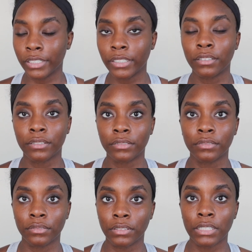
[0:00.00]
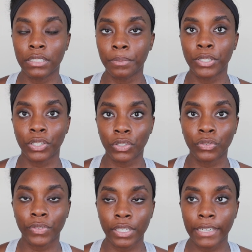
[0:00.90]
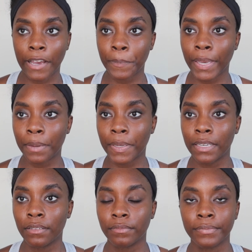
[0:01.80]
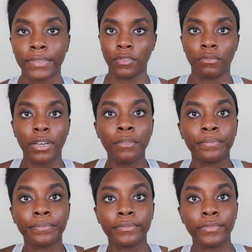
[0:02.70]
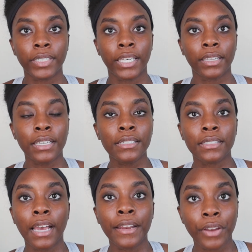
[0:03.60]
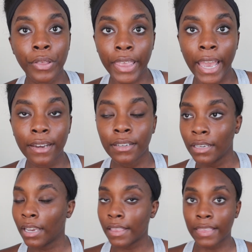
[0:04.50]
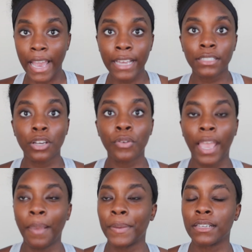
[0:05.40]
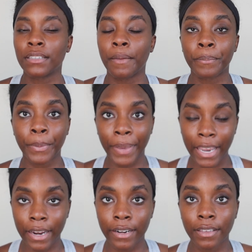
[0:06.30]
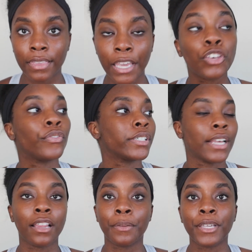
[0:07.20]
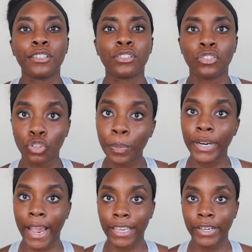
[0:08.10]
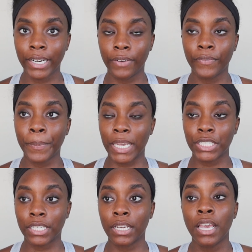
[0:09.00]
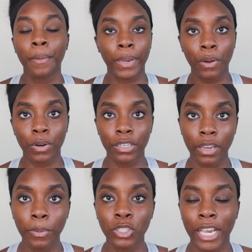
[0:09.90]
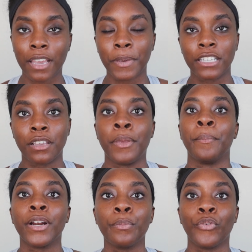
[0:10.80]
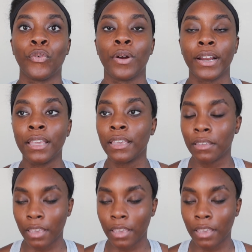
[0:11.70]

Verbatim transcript: You're, it's up to you for the down payment. Well, at least I know that. And that's okay because I'm prepared. Thank you for telling me this super accurate information, but I want to double check because I've been burned before.